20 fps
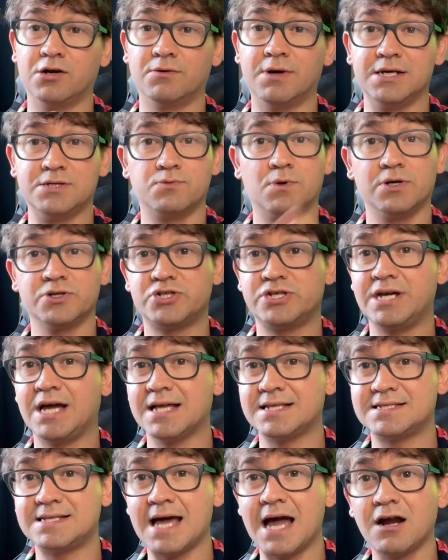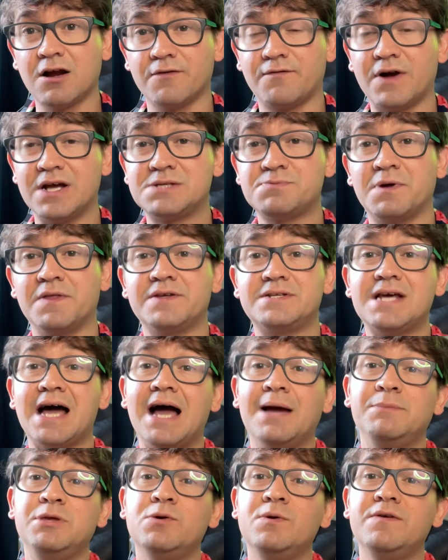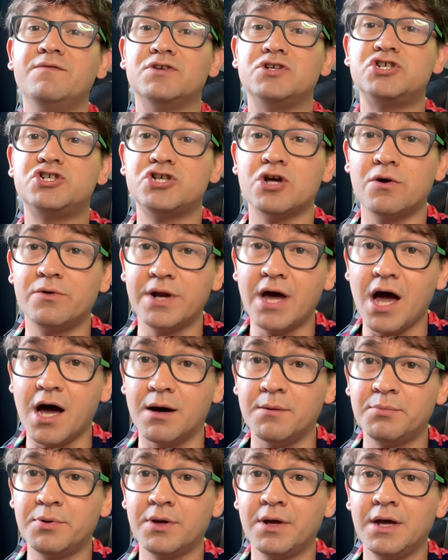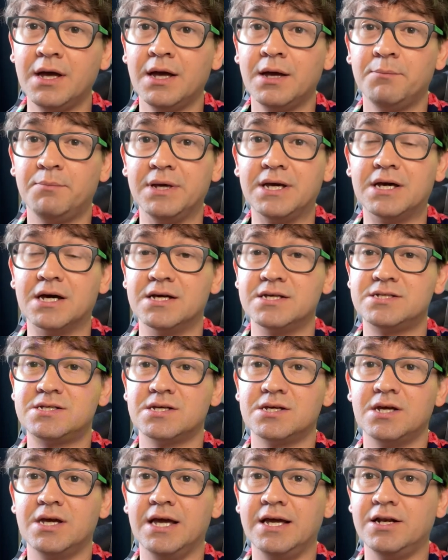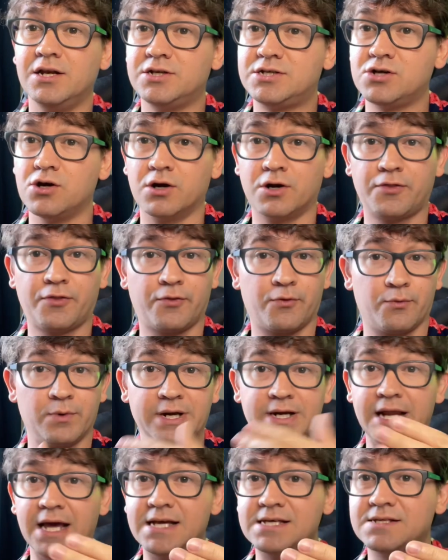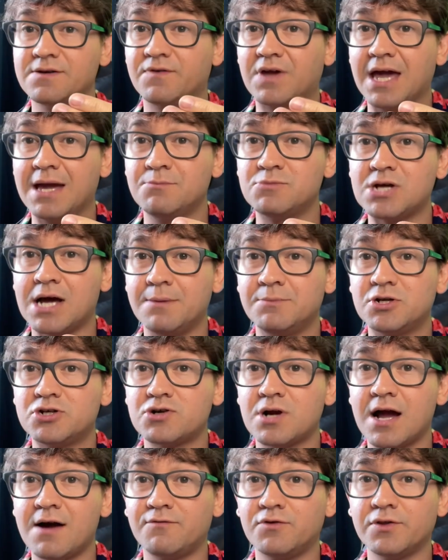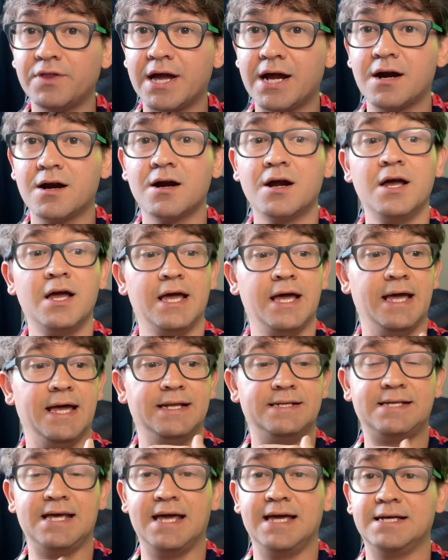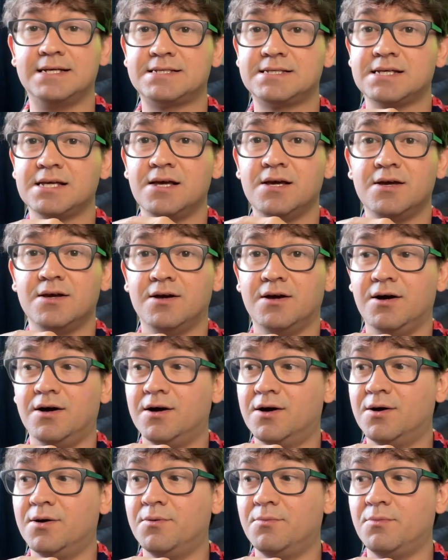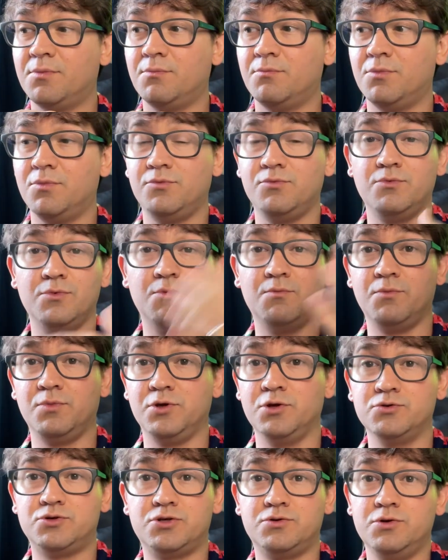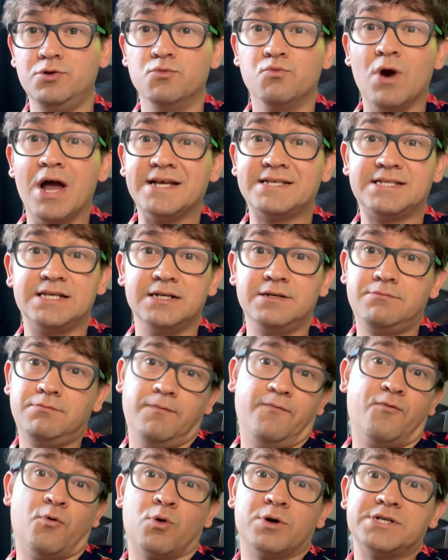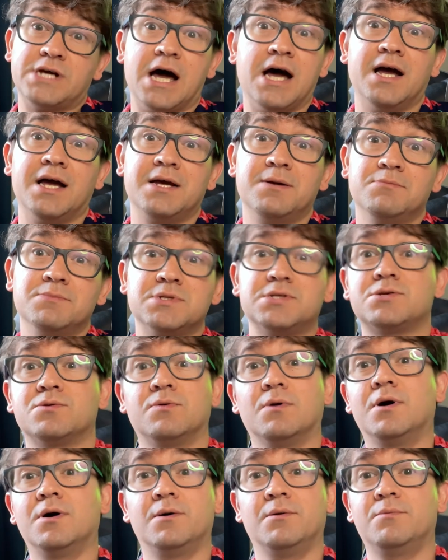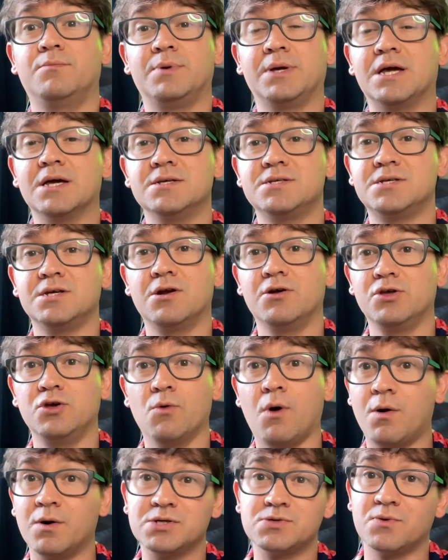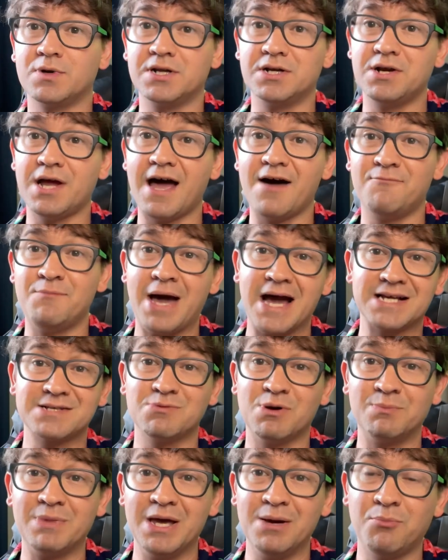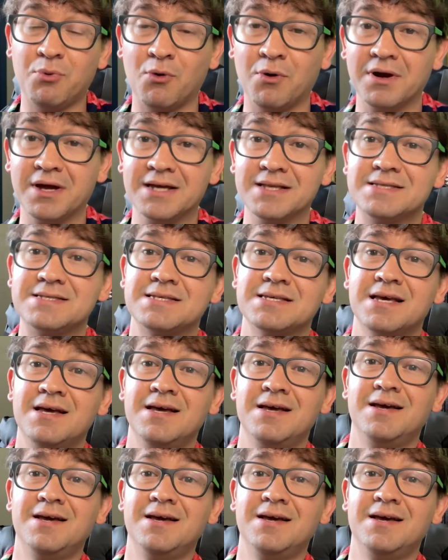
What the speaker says: Well, she got sacrificed by the time you even showed up, because it took 3 days of game time to travel there. It takes, you rested 4 times because, you always wanted to have maximum hit points.